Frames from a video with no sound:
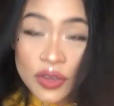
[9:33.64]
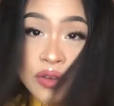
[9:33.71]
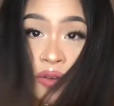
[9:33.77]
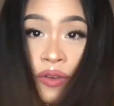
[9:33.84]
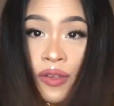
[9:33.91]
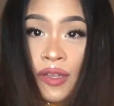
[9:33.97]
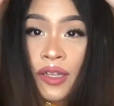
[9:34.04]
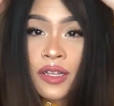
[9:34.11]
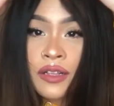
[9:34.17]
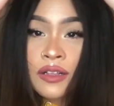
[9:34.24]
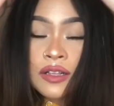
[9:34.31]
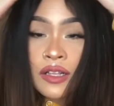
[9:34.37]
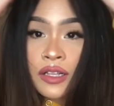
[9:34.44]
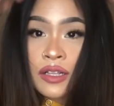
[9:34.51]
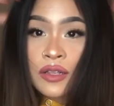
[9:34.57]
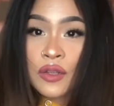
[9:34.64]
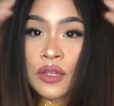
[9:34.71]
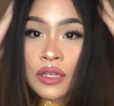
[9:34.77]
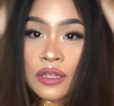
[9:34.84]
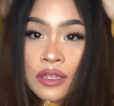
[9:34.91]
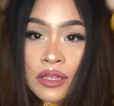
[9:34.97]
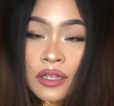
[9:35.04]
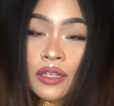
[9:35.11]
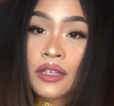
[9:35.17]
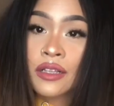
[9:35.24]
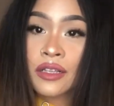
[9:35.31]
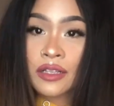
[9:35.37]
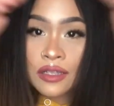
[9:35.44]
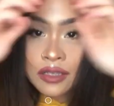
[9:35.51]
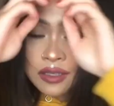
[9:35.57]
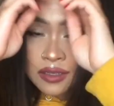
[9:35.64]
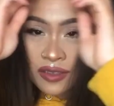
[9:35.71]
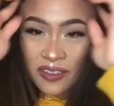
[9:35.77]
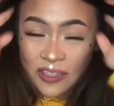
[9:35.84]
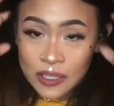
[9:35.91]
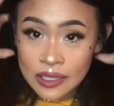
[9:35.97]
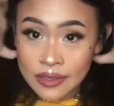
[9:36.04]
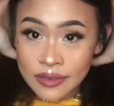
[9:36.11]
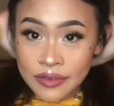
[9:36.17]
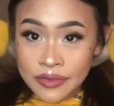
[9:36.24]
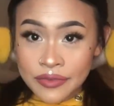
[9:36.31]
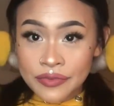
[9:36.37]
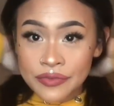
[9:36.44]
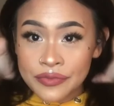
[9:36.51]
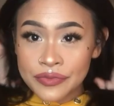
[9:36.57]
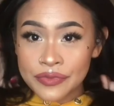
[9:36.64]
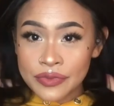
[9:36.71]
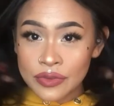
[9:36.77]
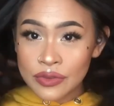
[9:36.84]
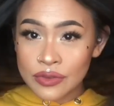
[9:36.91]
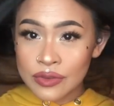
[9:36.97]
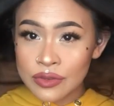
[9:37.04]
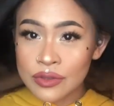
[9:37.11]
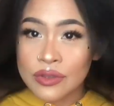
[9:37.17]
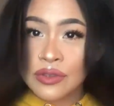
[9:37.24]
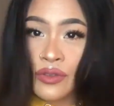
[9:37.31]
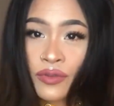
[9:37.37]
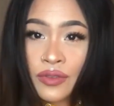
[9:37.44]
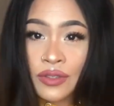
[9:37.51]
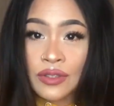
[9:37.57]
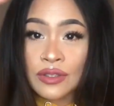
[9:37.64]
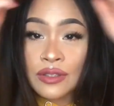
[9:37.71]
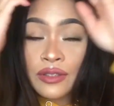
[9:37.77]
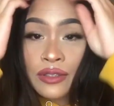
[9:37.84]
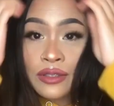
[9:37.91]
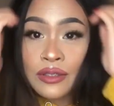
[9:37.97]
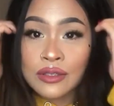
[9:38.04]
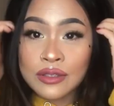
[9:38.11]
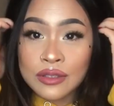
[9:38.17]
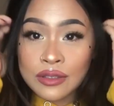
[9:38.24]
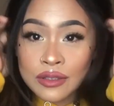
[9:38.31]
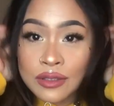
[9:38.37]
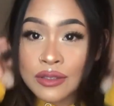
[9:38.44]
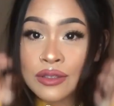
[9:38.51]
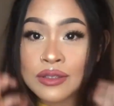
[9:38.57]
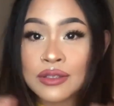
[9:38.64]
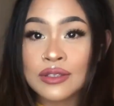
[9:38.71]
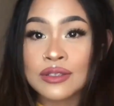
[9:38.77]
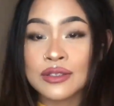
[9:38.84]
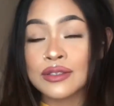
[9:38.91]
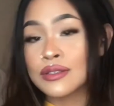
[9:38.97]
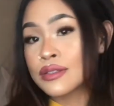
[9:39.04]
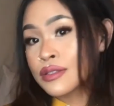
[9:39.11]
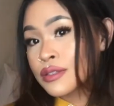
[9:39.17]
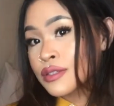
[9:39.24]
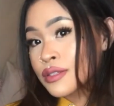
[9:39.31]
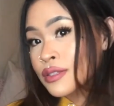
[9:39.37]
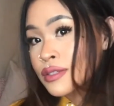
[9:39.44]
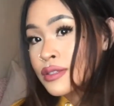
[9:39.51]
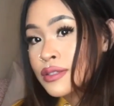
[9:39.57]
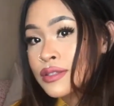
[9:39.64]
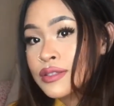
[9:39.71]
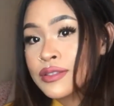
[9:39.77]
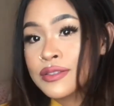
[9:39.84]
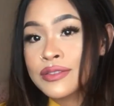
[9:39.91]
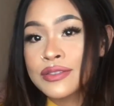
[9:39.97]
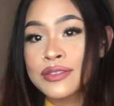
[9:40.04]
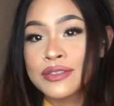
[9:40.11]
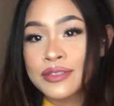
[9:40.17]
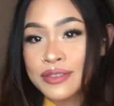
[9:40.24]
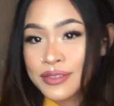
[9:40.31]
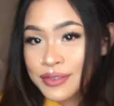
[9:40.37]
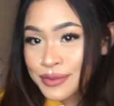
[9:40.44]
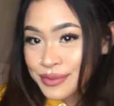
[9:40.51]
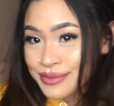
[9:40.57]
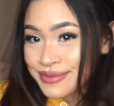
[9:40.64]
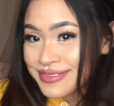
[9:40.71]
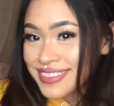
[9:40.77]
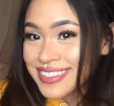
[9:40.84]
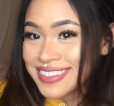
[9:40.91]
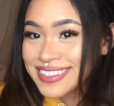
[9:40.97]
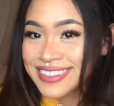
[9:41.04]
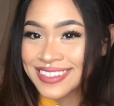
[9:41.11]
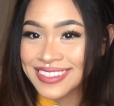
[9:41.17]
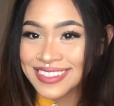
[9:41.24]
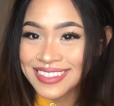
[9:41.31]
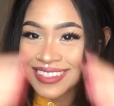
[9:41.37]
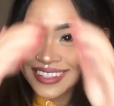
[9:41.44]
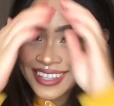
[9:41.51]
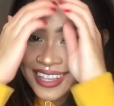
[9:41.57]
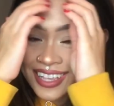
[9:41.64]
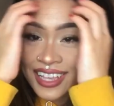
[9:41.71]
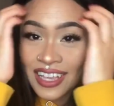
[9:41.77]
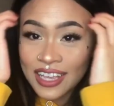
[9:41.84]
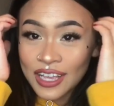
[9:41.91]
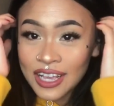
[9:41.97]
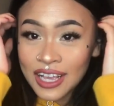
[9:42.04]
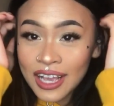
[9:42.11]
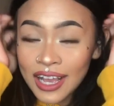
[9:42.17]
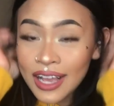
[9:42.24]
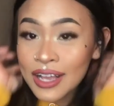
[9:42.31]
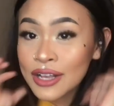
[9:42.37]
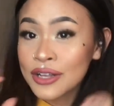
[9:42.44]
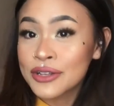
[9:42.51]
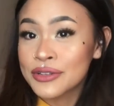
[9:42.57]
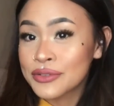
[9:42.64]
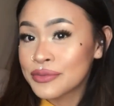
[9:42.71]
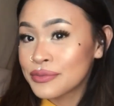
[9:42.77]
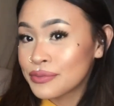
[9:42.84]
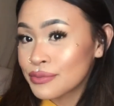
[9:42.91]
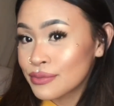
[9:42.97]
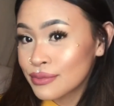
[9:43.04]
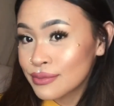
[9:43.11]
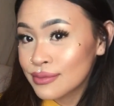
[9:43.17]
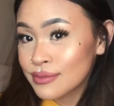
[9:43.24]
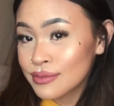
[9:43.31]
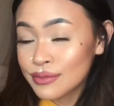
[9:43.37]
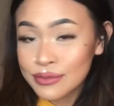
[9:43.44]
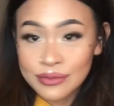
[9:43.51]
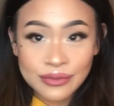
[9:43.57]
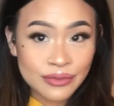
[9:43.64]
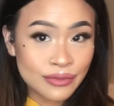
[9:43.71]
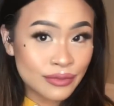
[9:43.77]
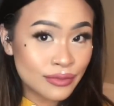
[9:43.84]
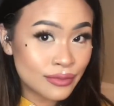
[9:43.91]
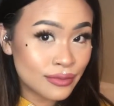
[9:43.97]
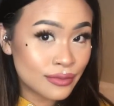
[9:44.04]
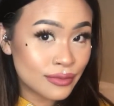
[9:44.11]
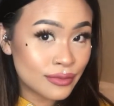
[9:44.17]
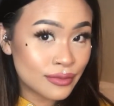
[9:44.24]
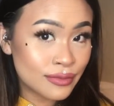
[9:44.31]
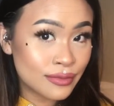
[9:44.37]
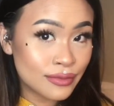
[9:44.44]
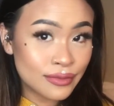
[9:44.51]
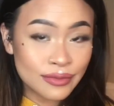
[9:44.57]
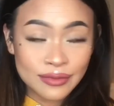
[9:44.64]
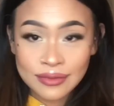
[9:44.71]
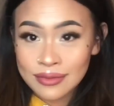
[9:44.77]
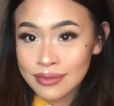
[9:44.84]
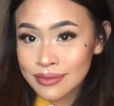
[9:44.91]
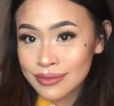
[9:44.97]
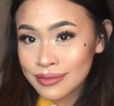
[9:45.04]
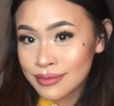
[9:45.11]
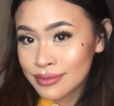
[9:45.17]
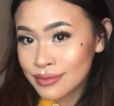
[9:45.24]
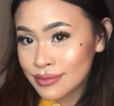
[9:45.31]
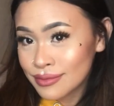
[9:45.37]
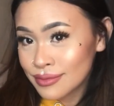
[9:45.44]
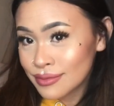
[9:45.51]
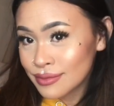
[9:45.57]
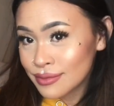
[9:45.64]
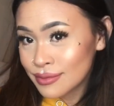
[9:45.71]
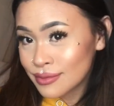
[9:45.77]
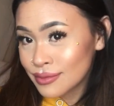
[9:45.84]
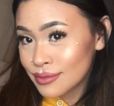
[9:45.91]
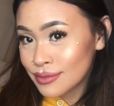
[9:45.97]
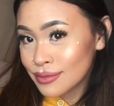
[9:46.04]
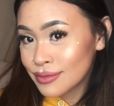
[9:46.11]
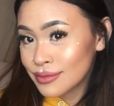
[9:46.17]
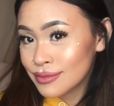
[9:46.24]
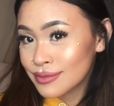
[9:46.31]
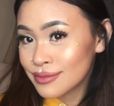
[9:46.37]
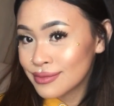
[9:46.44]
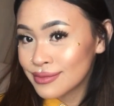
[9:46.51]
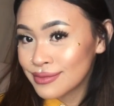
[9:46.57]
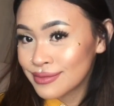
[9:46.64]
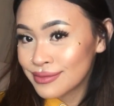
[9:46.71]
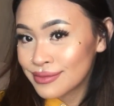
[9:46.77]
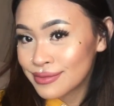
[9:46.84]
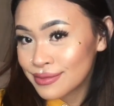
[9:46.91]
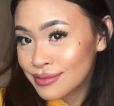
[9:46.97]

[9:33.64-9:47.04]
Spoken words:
This is my cruelty-free face beat foundation routine. I'm sorry, I look really awkward. Is it just me, or whenever I tuck my hair behind my ears, I feel like an elf? But anyway, thank you for watching. Like and subscribe.